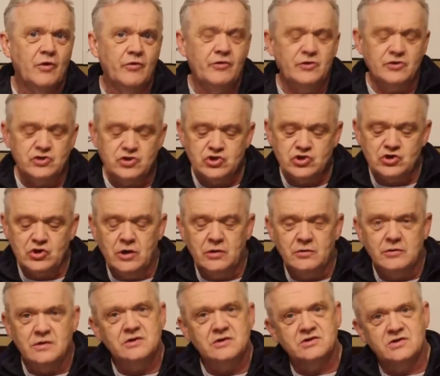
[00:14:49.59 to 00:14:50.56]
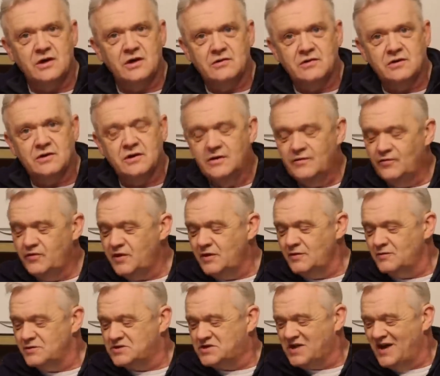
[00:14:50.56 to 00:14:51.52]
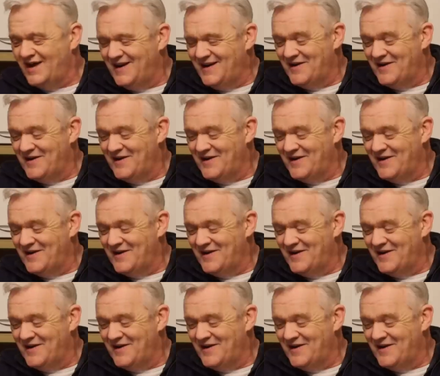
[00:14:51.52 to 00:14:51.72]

that the solar cell can use.